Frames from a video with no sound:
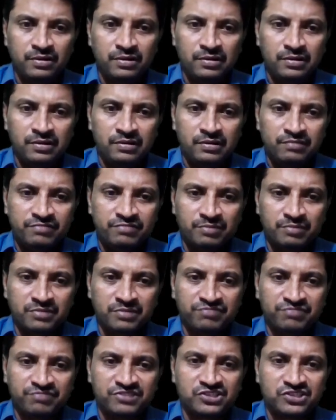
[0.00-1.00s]
From the
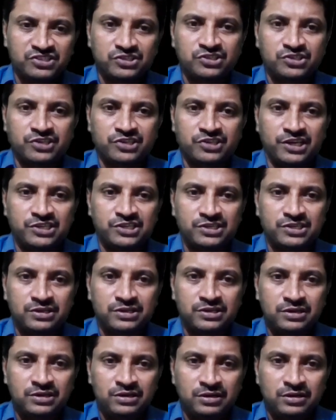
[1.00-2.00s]
first stage,
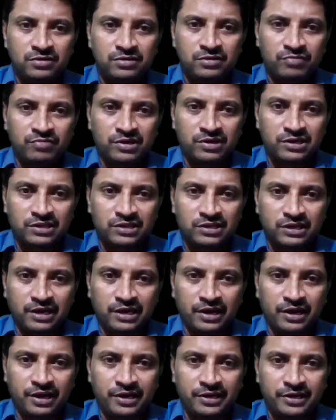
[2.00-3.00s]
what are the
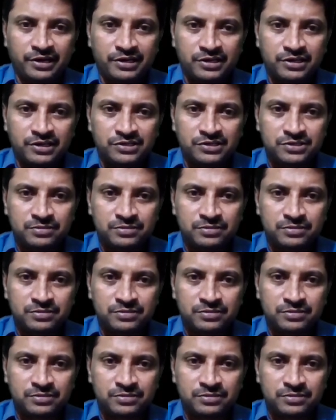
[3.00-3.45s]
candidate keys?